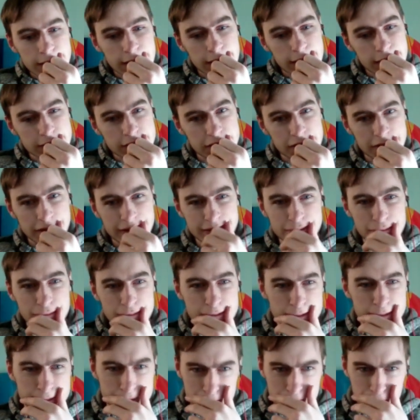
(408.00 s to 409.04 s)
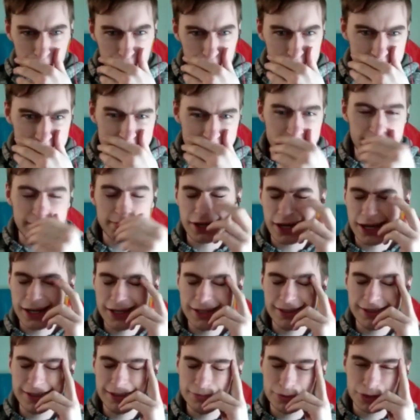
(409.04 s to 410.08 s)
So this was his opening. I'm
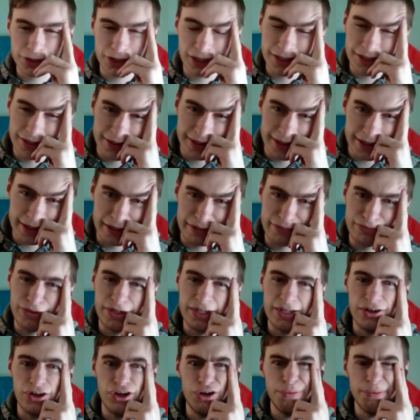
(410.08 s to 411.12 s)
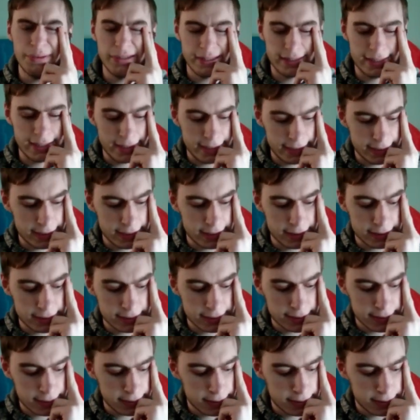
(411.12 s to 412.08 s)
trying to think of what opening that is.